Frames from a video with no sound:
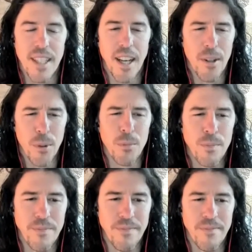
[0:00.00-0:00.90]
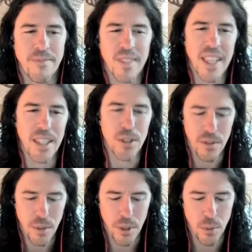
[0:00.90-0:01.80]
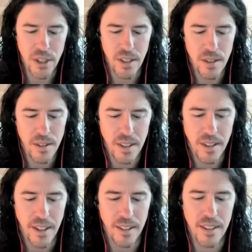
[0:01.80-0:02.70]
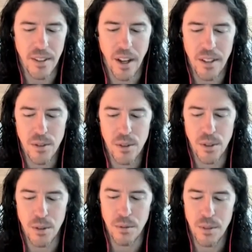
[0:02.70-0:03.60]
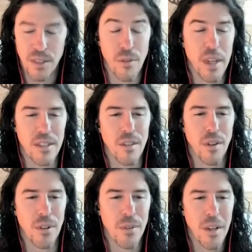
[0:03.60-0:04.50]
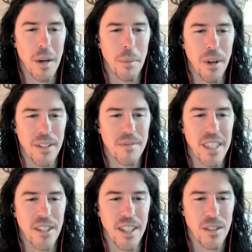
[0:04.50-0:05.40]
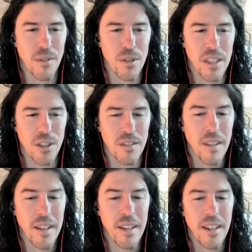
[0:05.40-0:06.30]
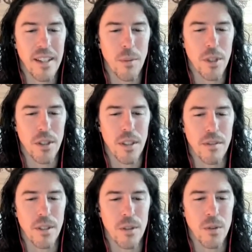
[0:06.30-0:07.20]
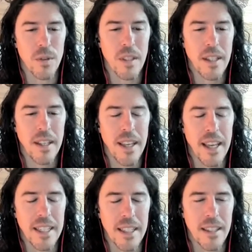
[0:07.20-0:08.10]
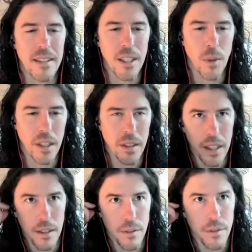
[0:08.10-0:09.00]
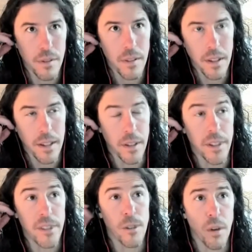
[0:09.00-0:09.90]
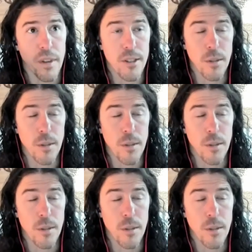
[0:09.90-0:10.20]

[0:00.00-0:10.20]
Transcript: Oh, thank you, Chief. So much richness in there, and lots of threads to follow up upon in our next conversation. And I wonder if there's anything you want to leave the listener with in